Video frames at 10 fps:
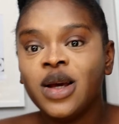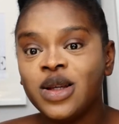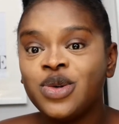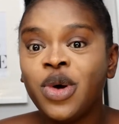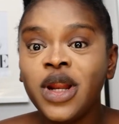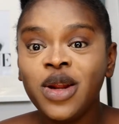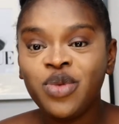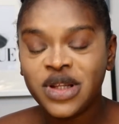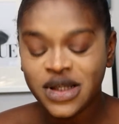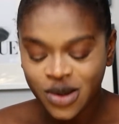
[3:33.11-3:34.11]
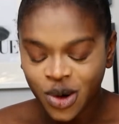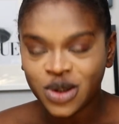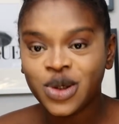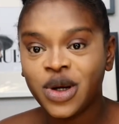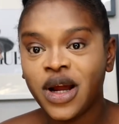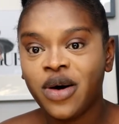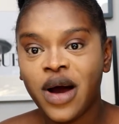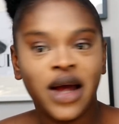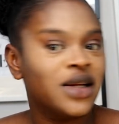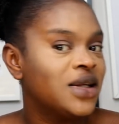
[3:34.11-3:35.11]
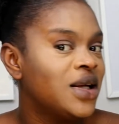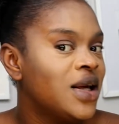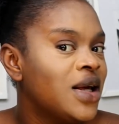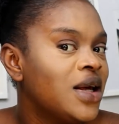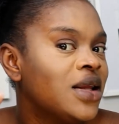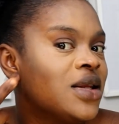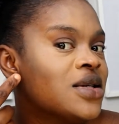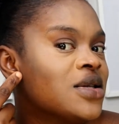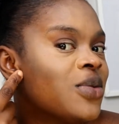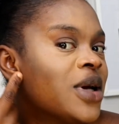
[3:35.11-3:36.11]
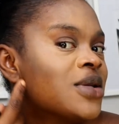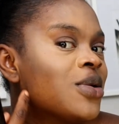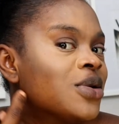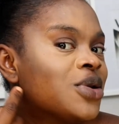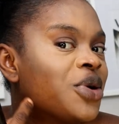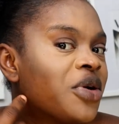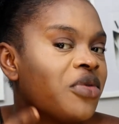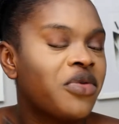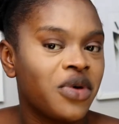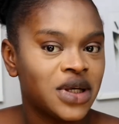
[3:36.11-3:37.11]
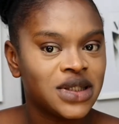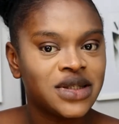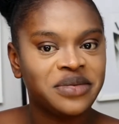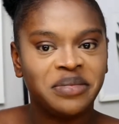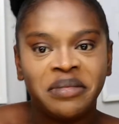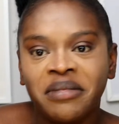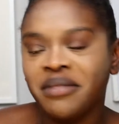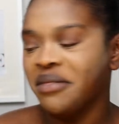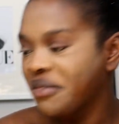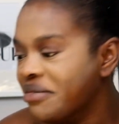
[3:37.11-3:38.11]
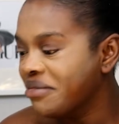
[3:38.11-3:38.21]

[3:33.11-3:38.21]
He's going in with his contour now, and this is where he's contouring first. I